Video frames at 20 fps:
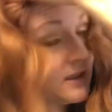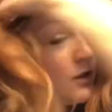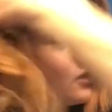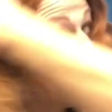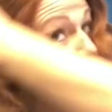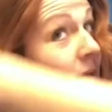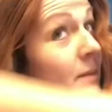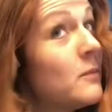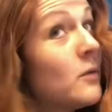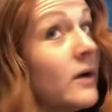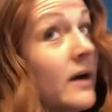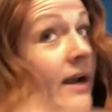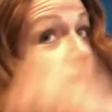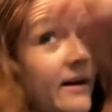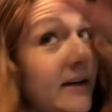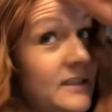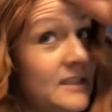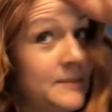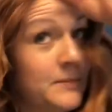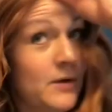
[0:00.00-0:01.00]
bit more
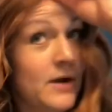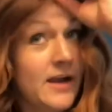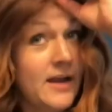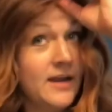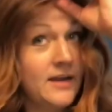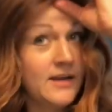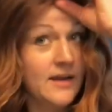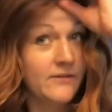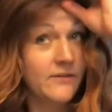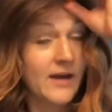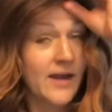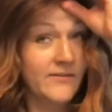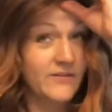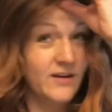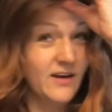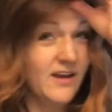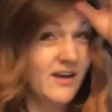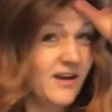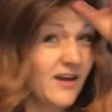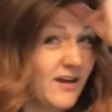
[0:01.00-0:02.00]
hairspray, never have
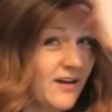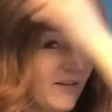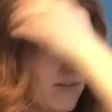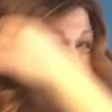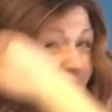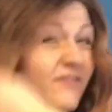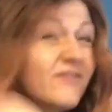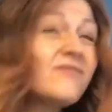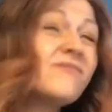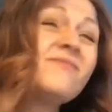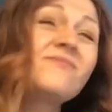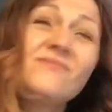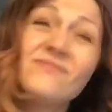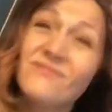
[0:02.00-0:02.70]
enough.